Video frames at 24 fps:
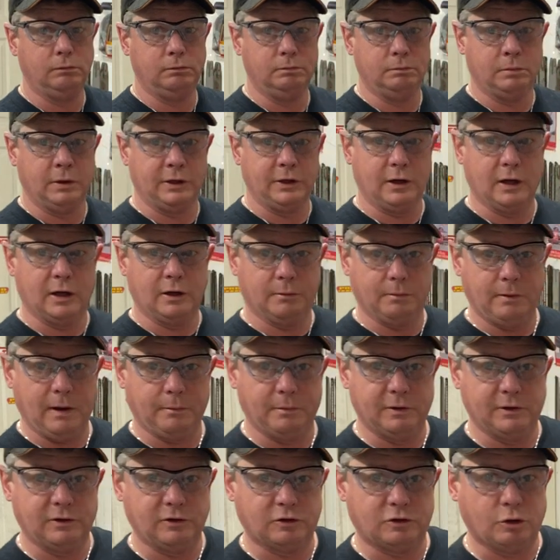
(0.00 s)
But you got to
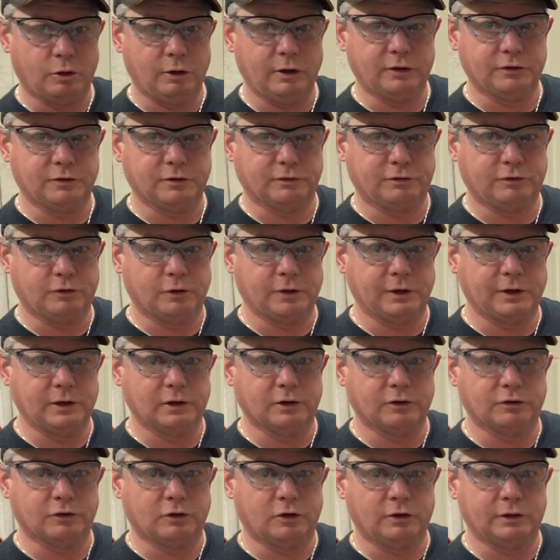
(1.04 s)
remember, these coils are 40
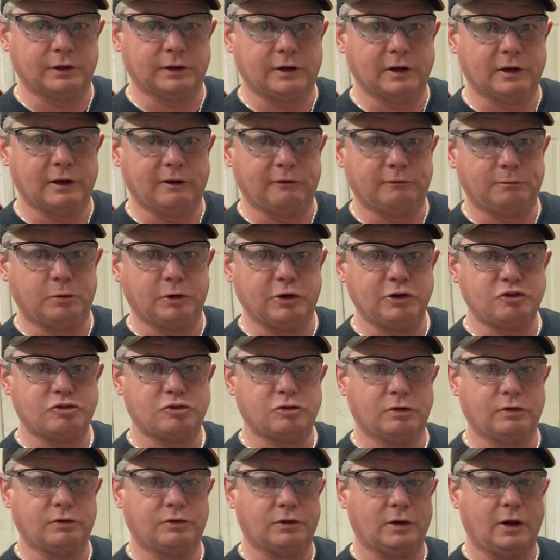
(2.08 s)
years old. They could have
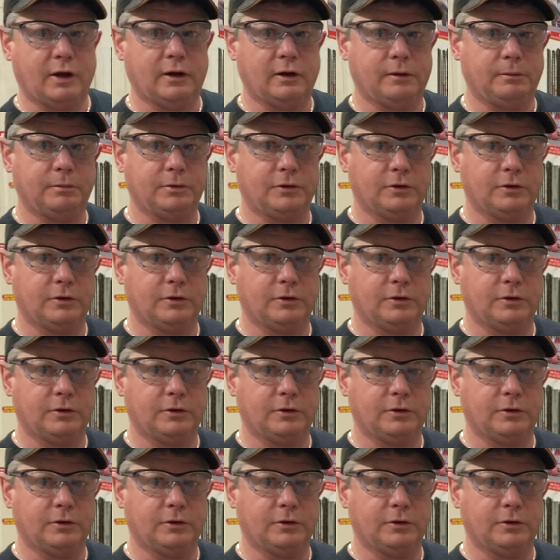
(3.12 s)
moisture inside them.